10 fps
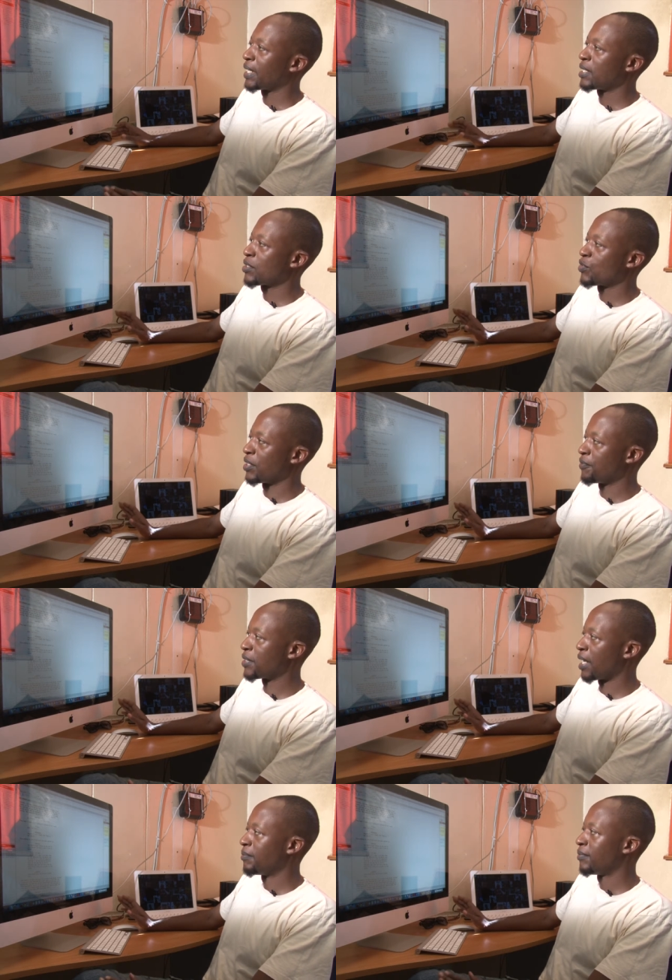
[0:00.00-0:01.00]
just to save
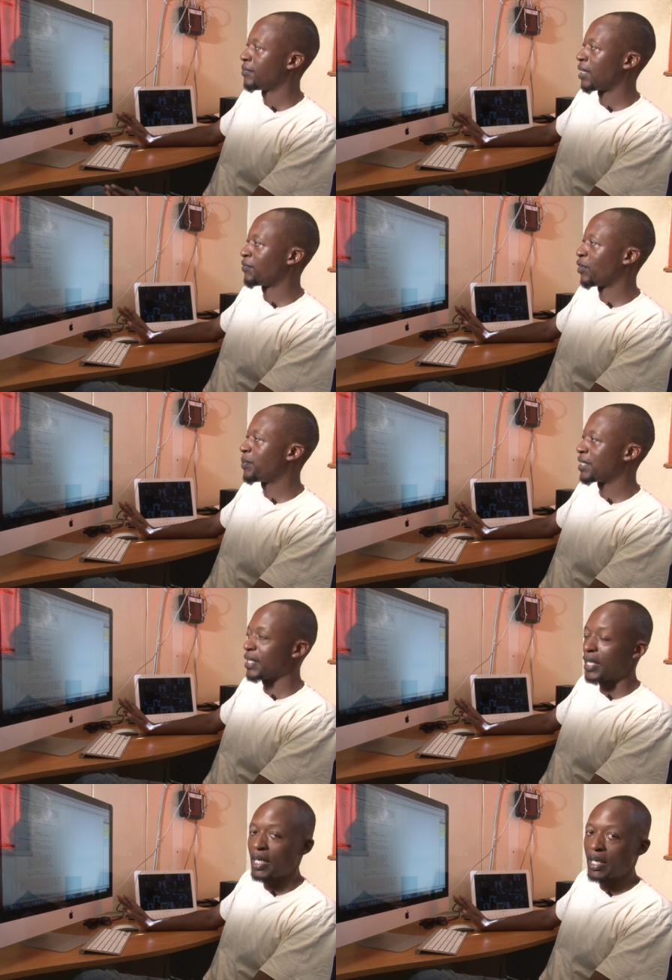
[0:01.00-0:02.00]
time, I've
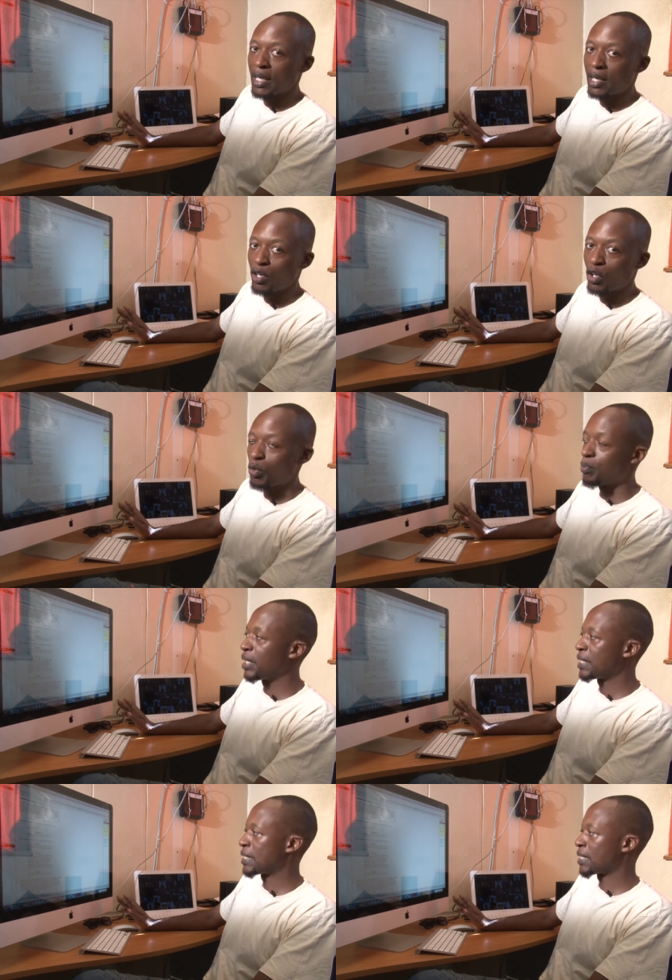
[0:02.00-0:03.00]
opened a
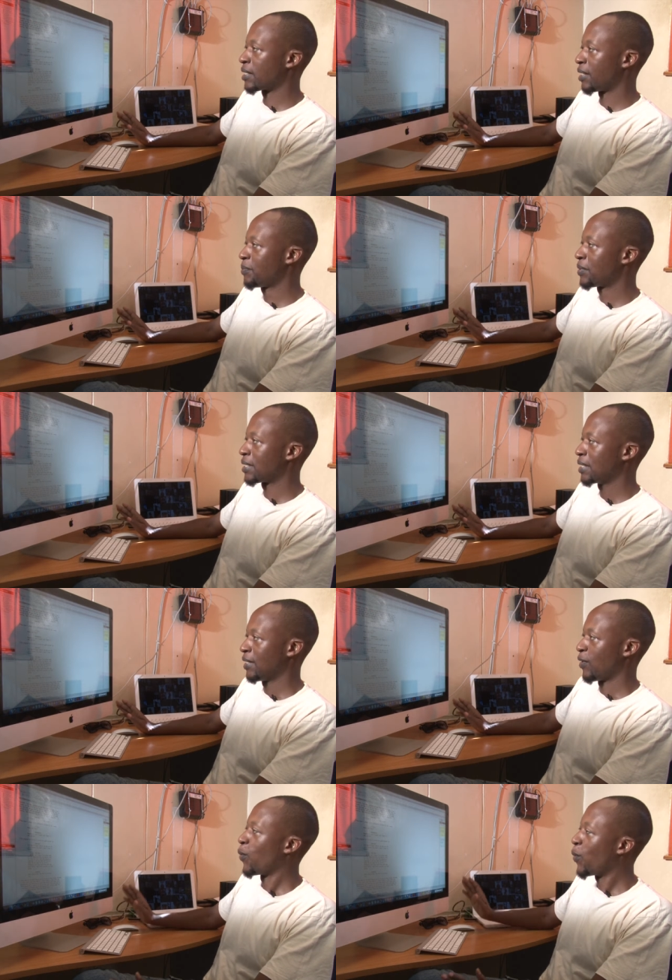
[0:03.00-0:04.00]
complete script,
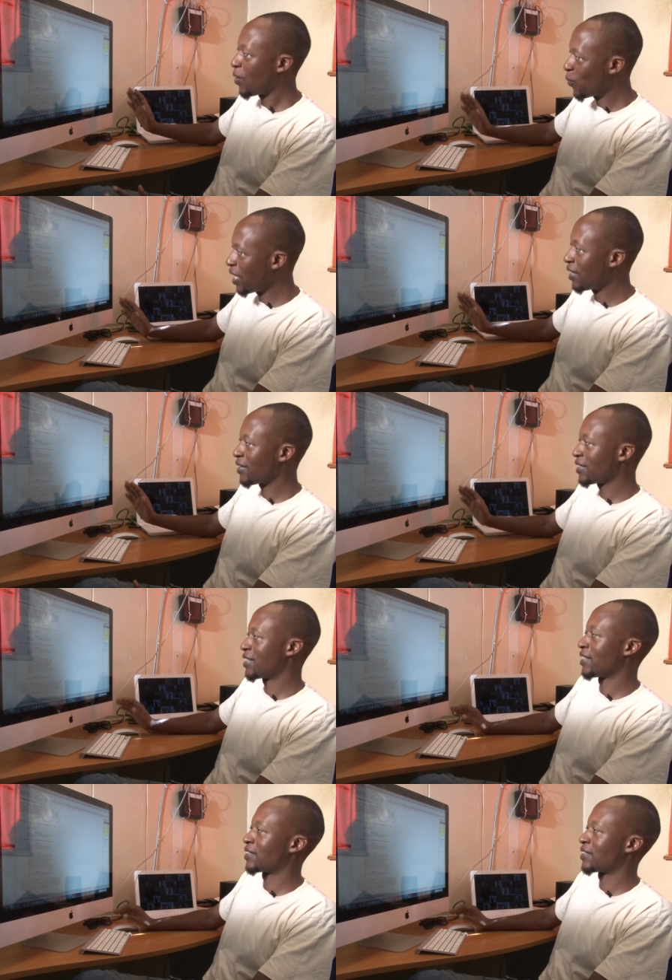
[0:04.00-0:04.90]
a well-written